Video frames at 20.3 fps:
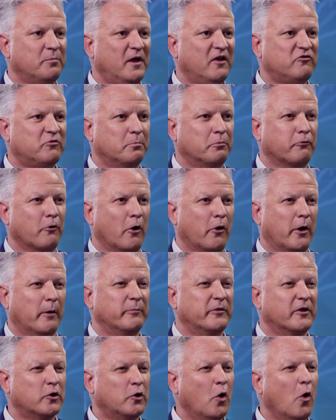Management
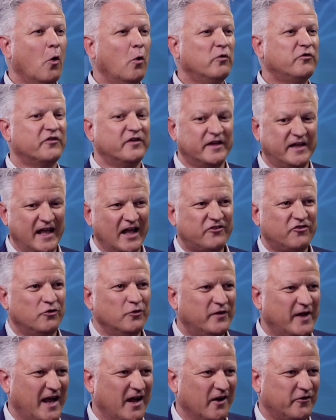Program, the goal is to get you
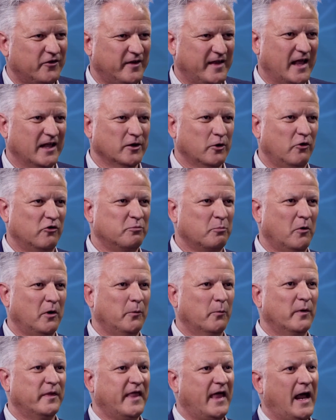down to that lowest
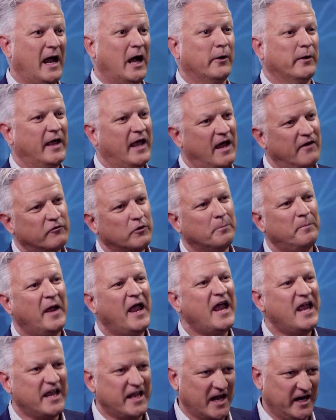point without ever
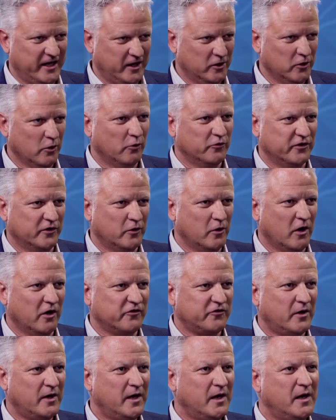paying any closing
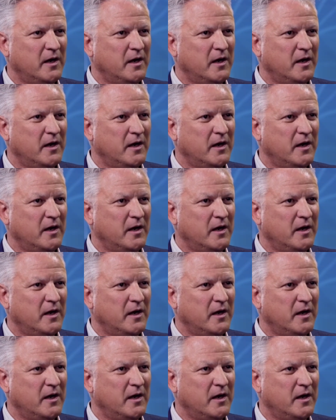costs.